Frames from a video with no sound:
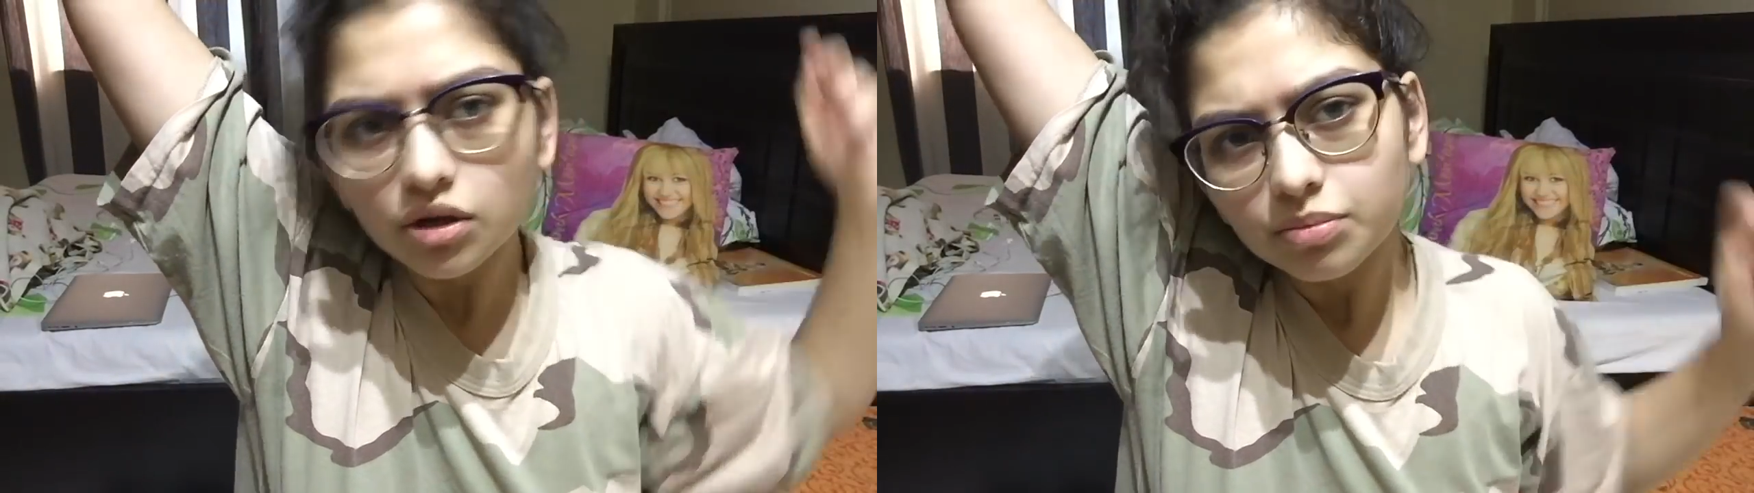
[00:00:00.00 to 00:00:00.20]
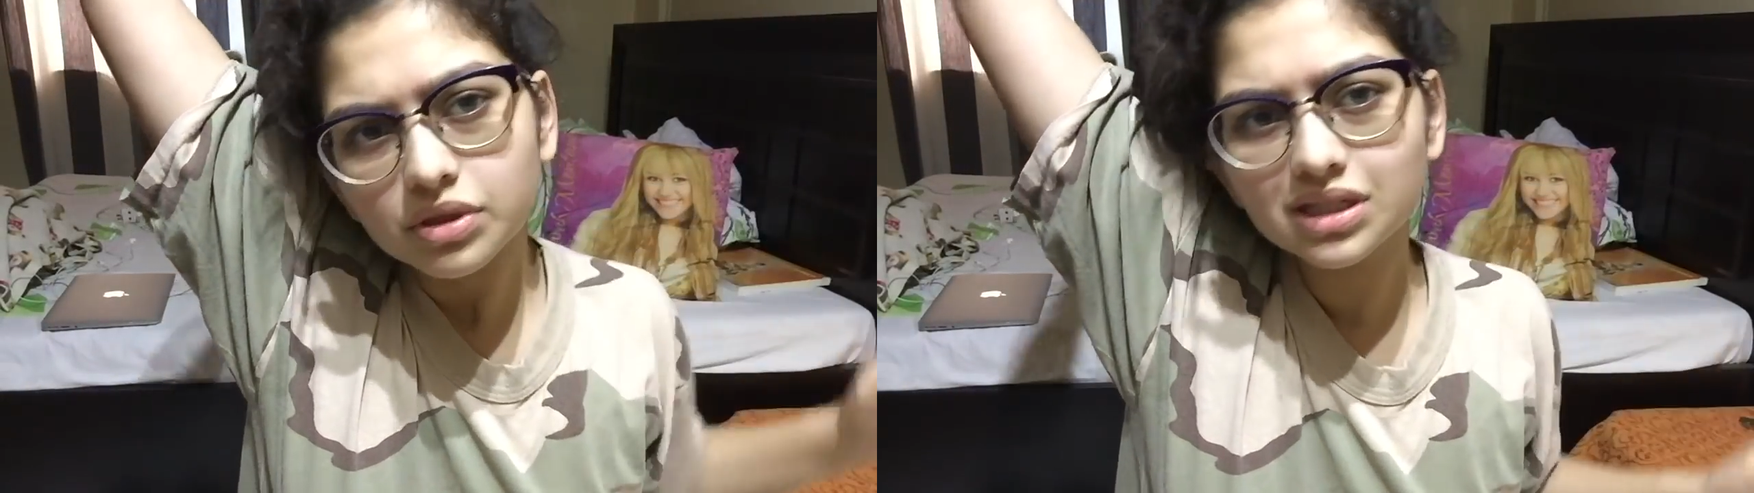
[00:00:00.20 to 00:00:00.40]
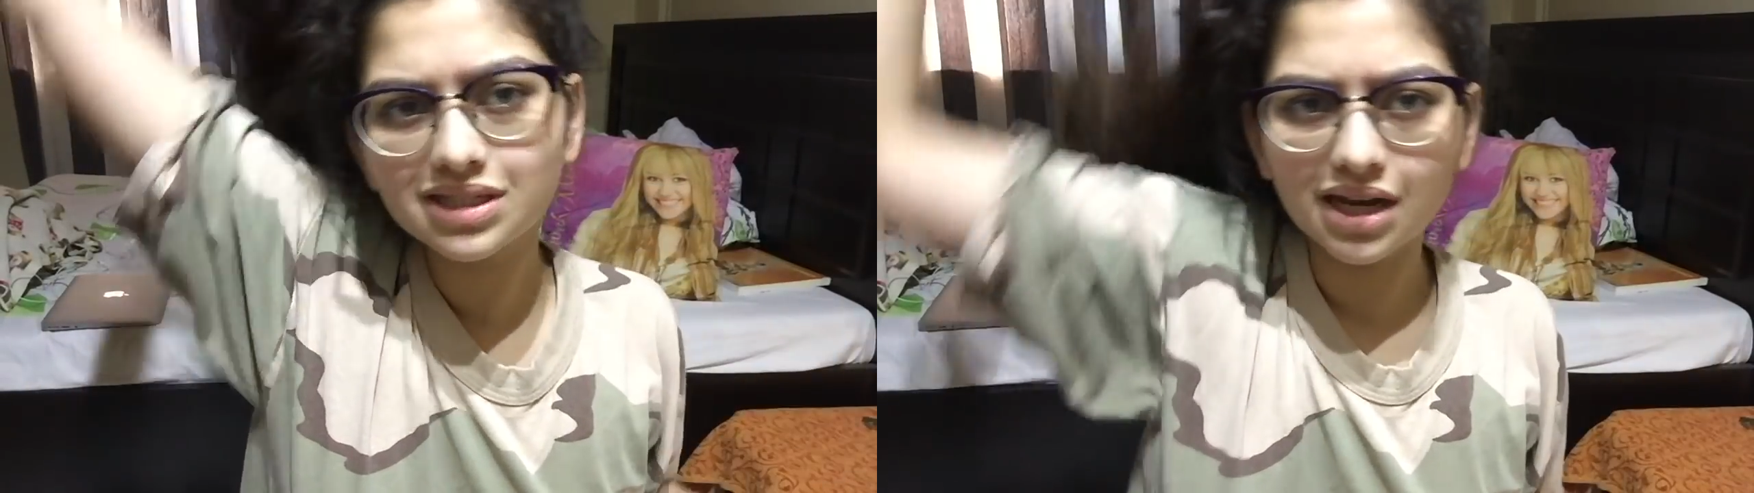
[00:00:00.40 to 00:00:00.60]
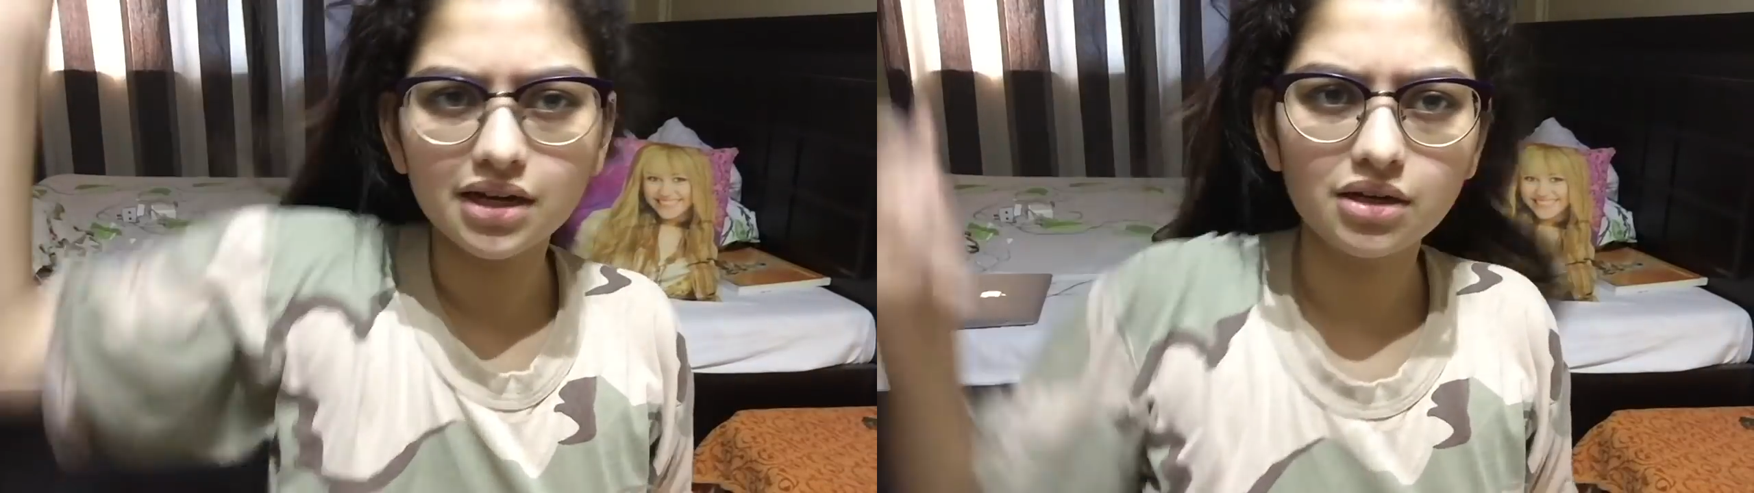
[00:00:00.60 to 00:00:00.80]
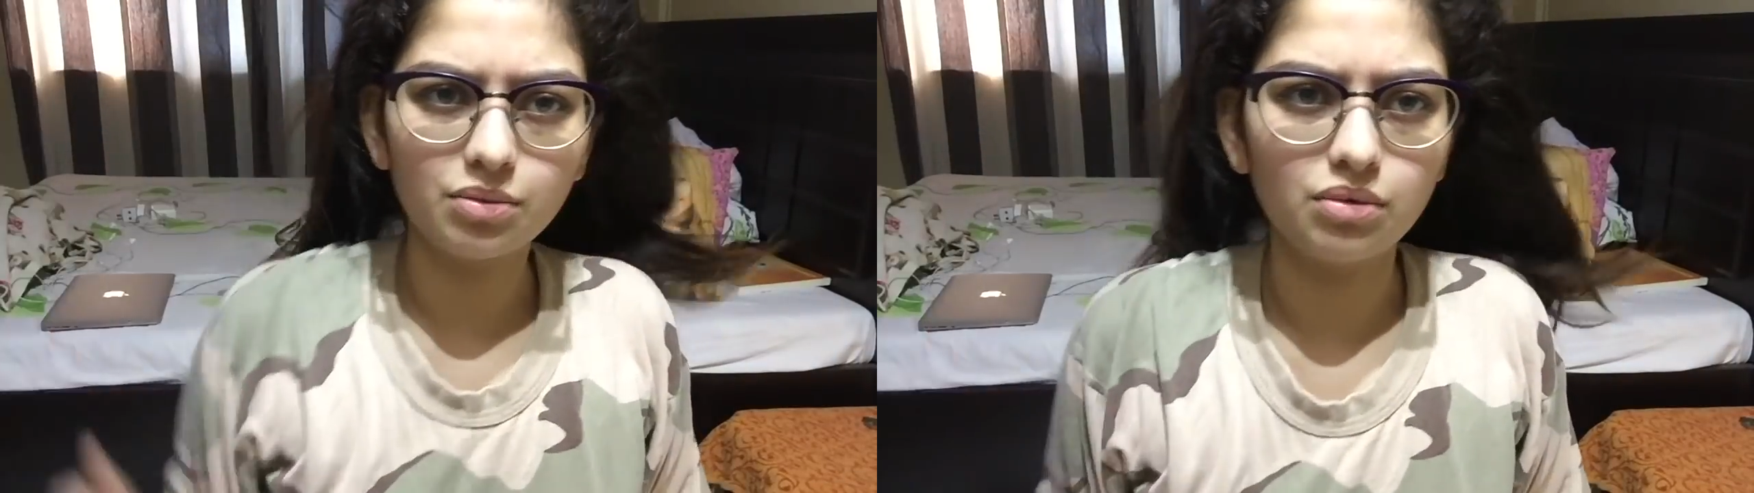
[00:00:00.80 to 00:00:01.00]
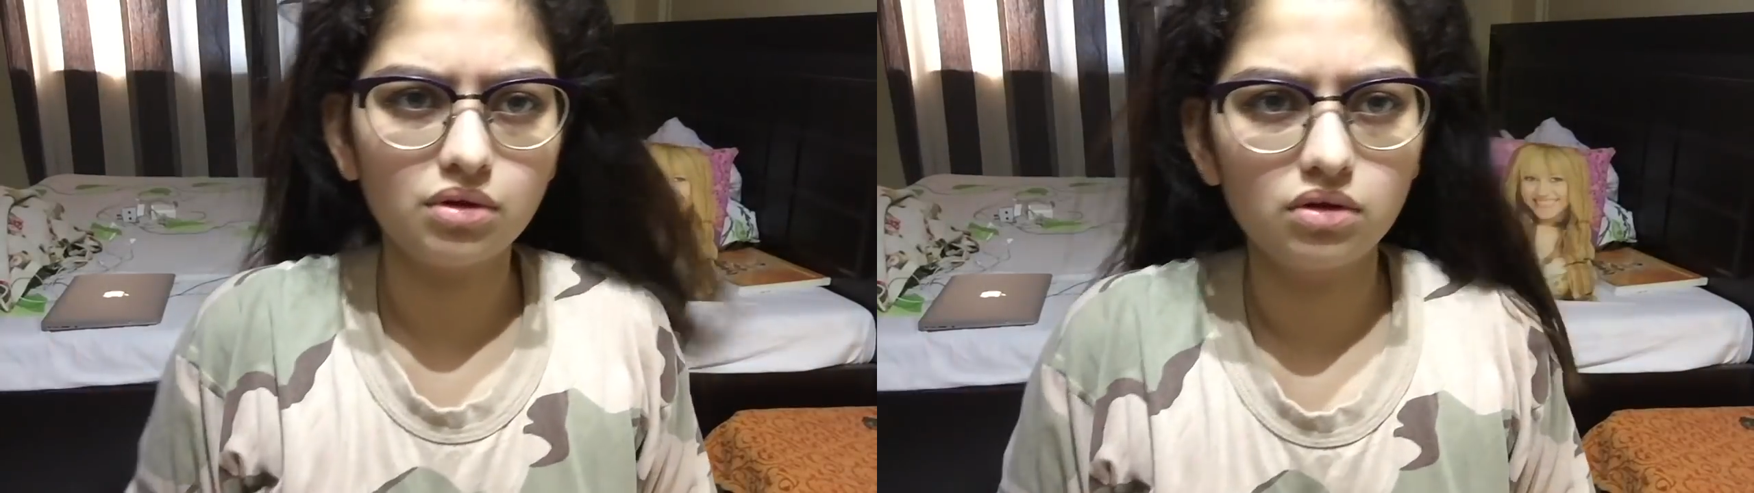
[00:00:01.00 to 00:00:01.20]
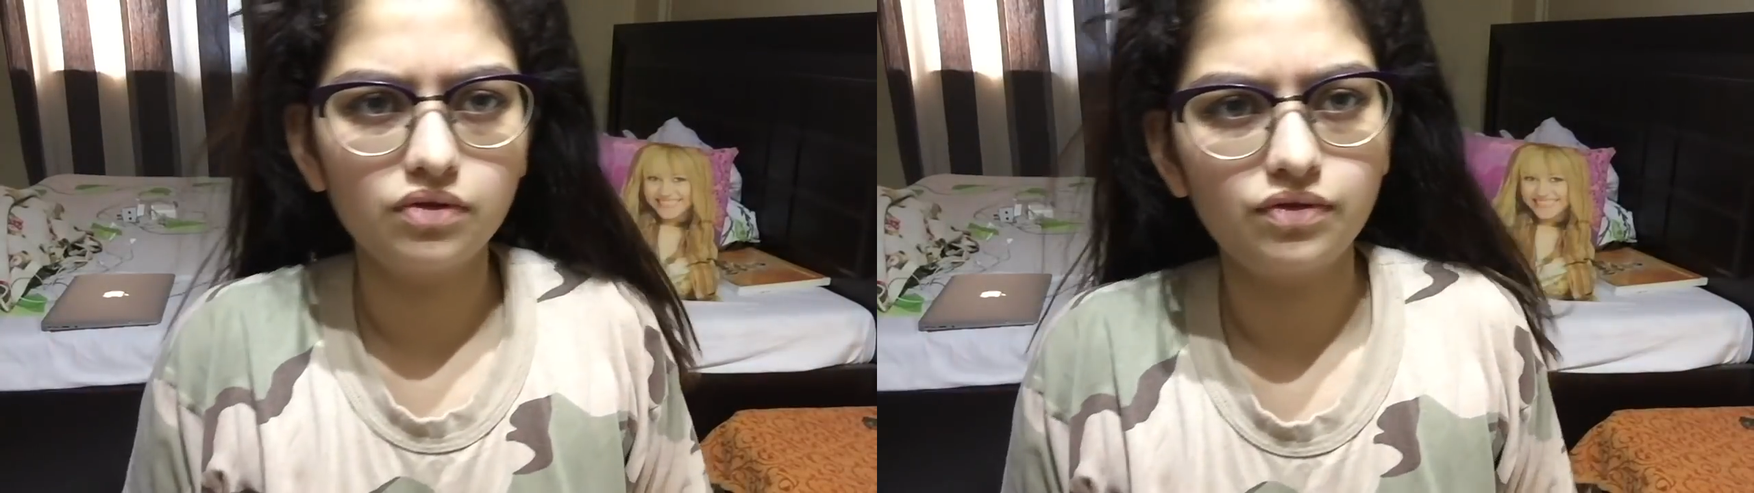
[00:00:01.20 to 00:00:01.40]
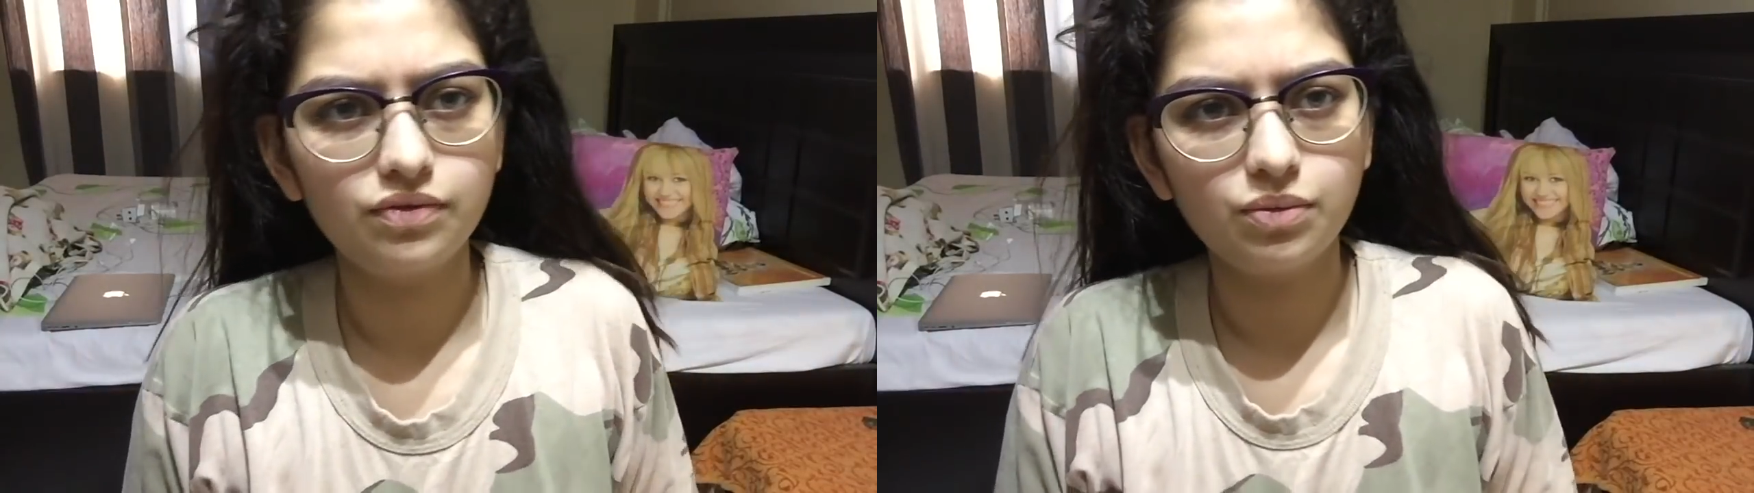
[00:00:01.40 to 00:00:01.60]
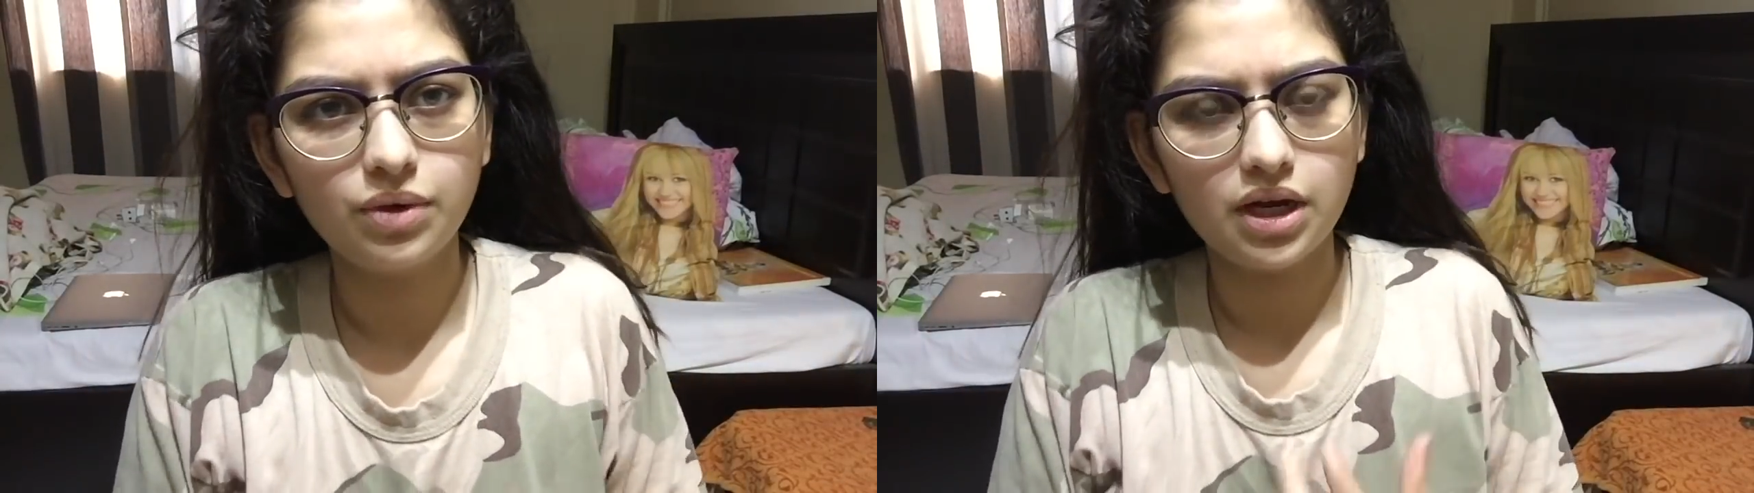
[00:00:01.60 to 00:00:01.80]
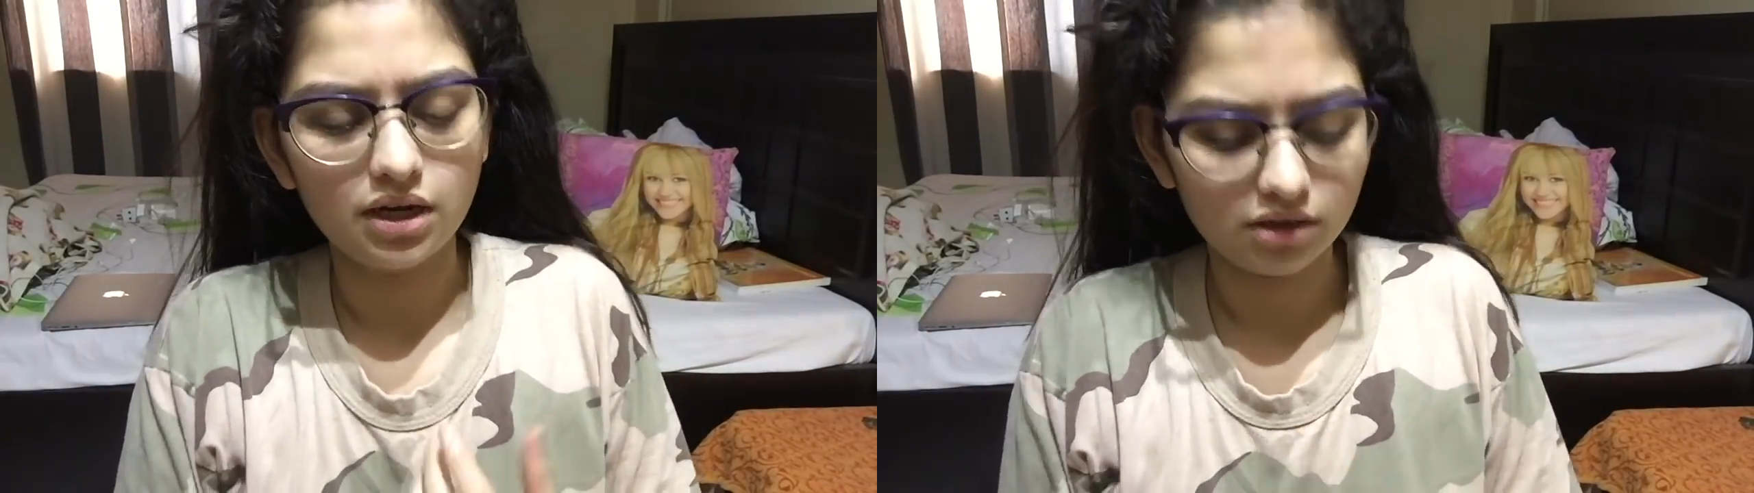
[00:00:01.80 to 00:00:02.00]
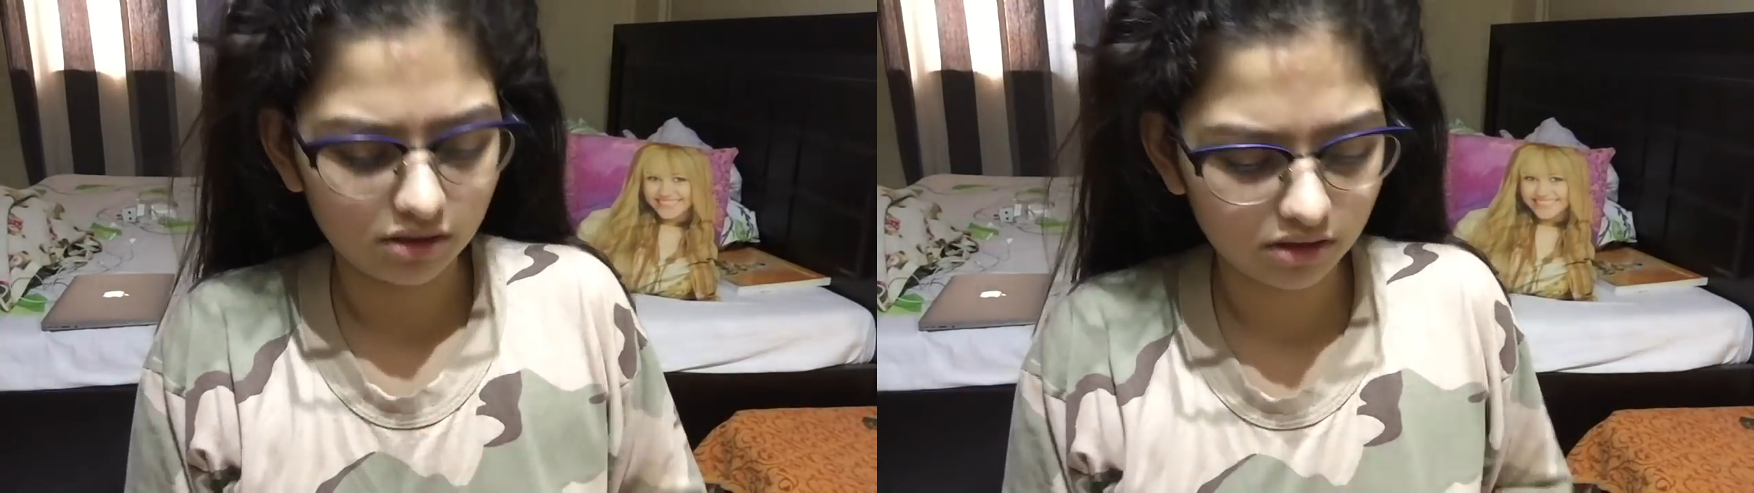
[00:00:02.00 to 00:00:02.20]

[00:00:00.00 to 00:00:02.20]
presentable. Wait.